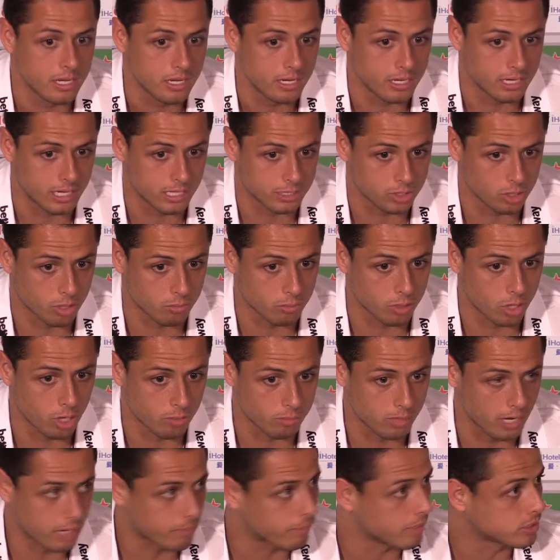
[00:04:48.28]
in a top
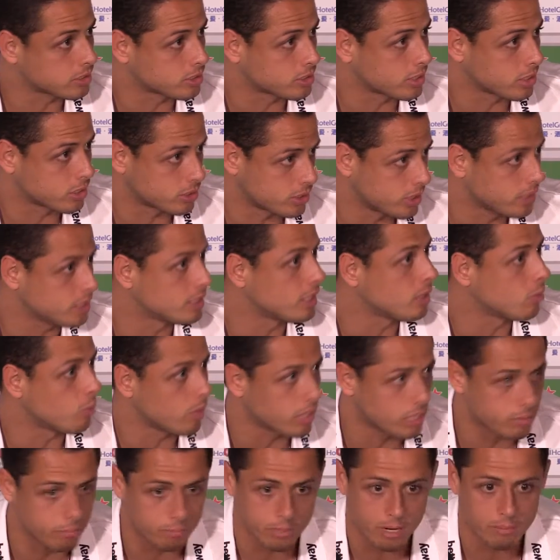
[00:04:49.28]
club like Manchester City,
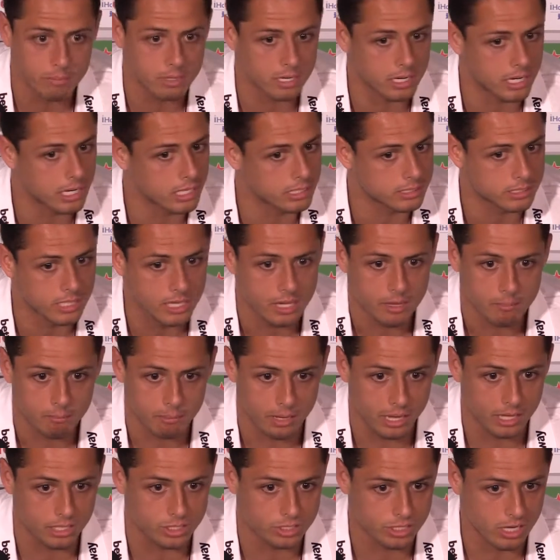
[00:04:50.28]
winning Premier Leagues,
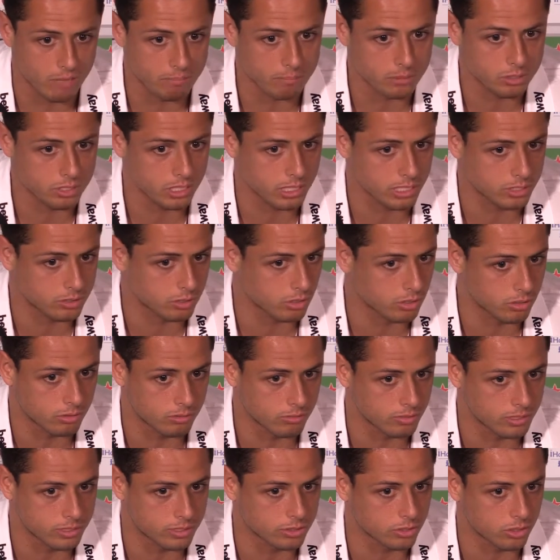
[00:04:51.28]
playing Champions League.
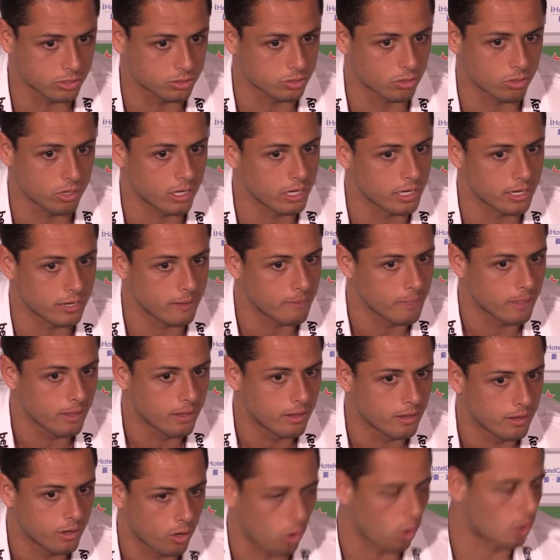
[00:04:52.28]
So it's not only
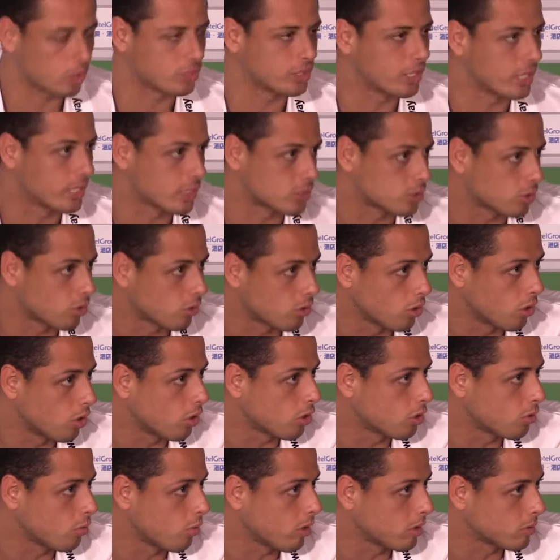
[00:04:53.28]
coincidence or
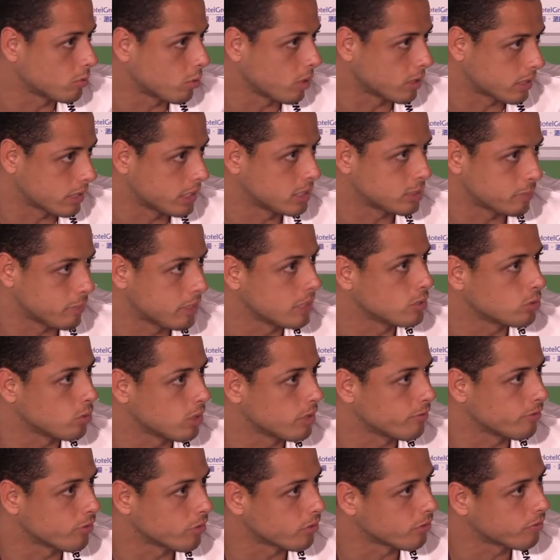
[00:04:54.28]
luck what, what he's been
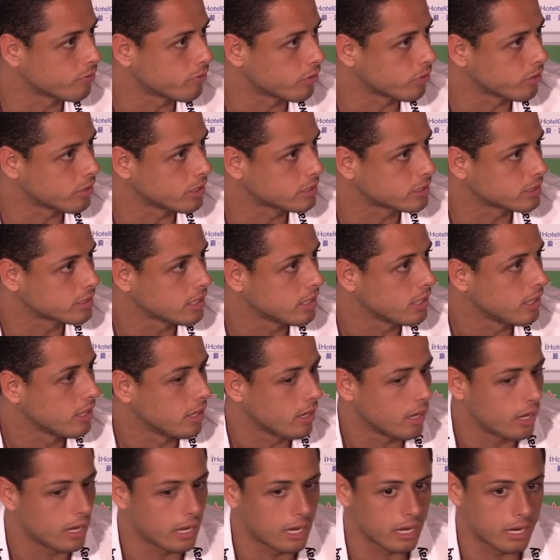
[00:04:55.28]
doing for, for this
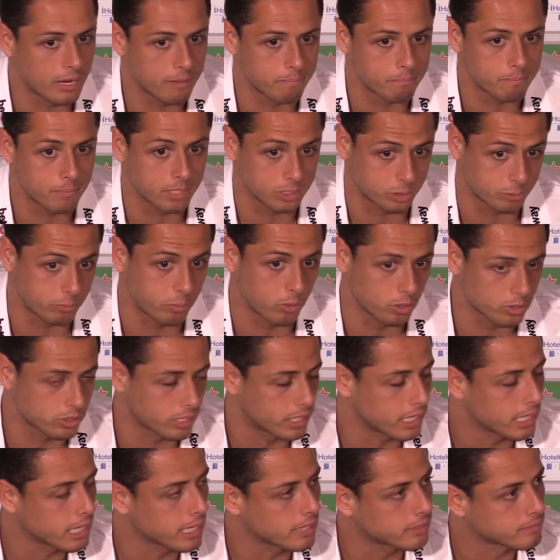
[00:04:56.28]
uh,
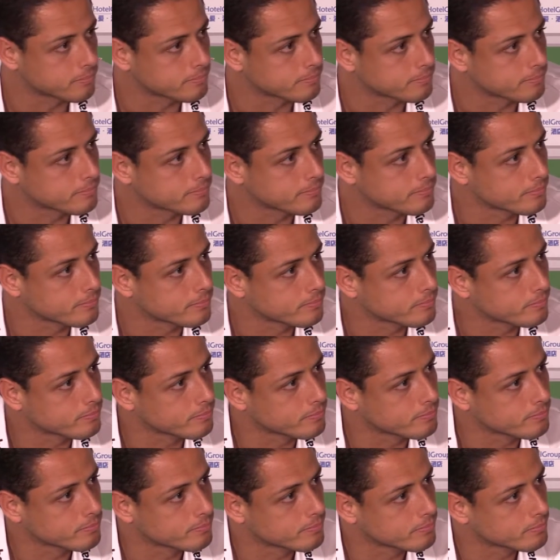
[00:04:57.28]
sport in England.
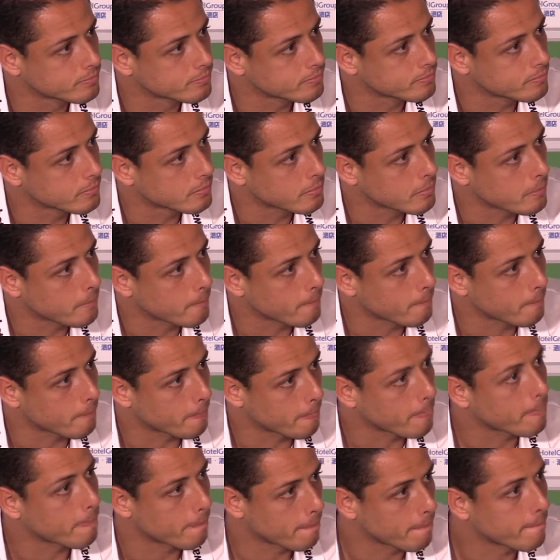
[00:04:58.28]
You You've played with some great
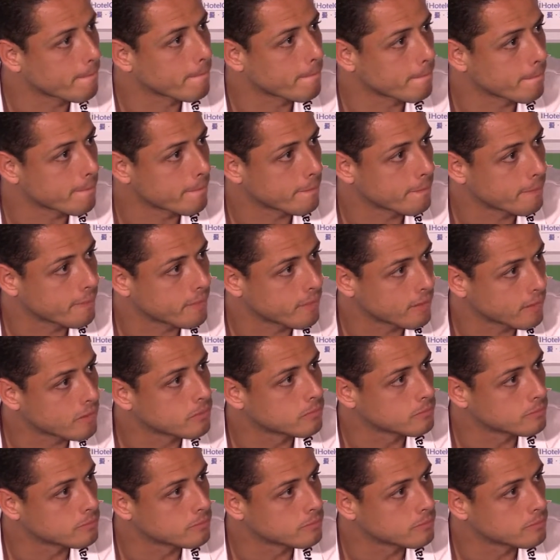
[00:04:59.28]
goalkeepers, David De Gea,